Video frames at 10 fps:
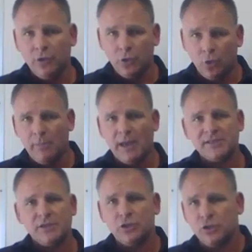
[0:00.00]
your
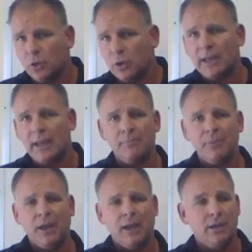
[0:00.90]
message, your
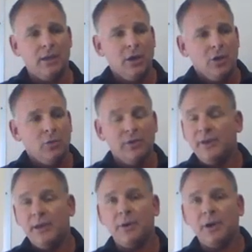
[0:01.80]
campaign with
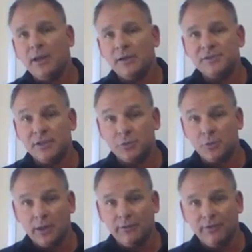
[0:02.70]
anybody else that's
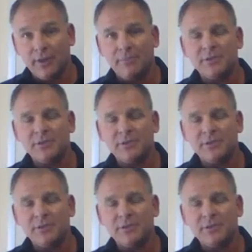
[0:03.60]
running for that